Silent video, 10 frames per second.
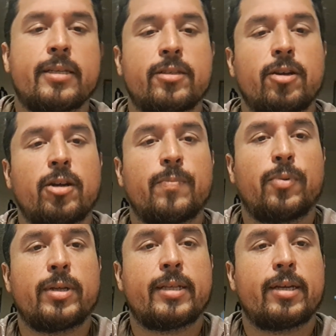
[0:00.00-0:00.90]
not
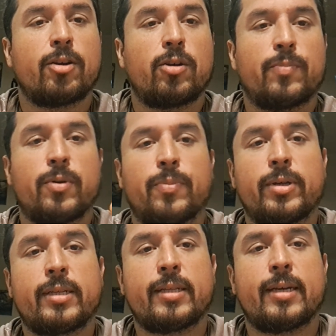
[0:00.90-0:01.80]
pointing up or
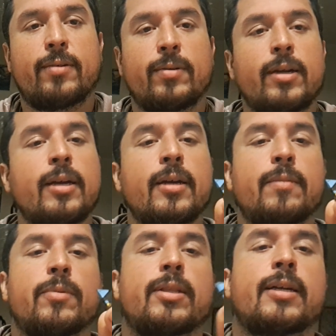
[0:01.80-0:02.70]
pointing down,
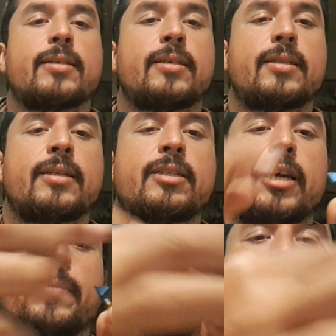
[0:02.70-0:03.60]
but that is in this
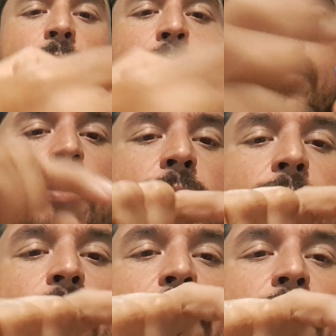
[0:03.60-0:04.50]
shape, and
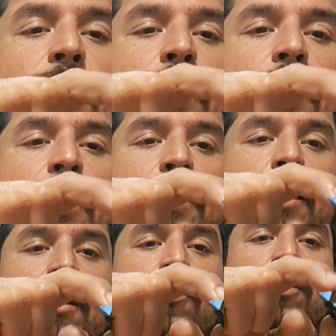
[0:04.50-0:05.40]
that there is
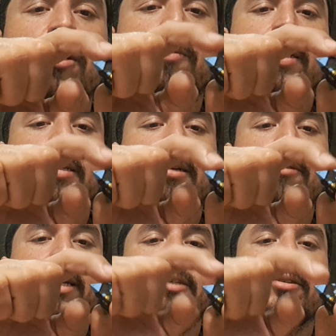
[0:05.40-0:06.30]
a consequence, a
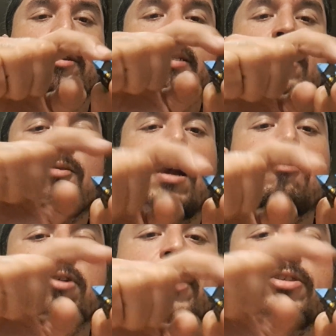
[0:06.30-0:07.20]
creation. There is a
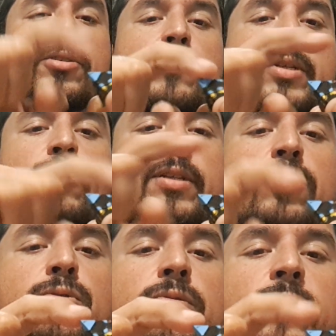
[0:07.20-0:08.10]
collaboration
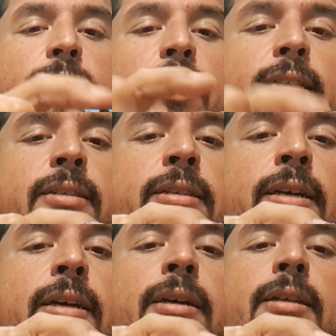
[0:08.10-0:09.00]
between two feelings
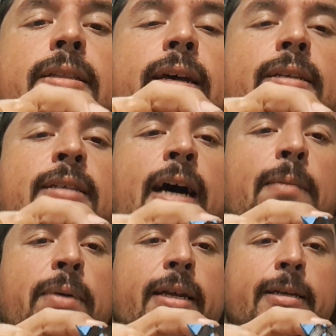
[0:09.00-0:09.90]
that is
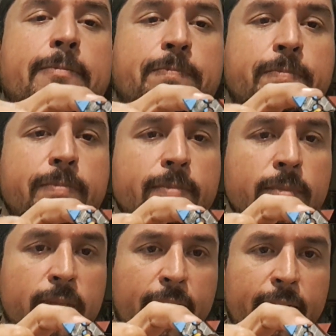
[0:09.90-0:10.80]
happening
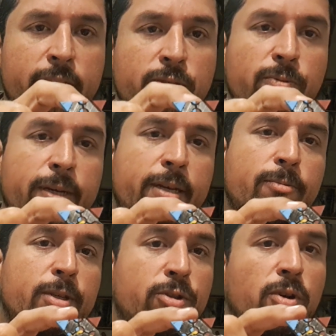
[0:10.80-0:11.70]
that needs to be
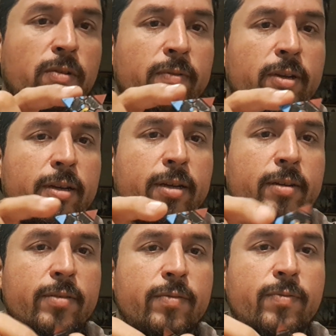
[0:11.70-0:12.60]
resolved.
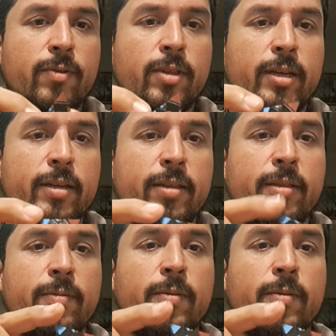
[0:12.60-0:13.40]
For the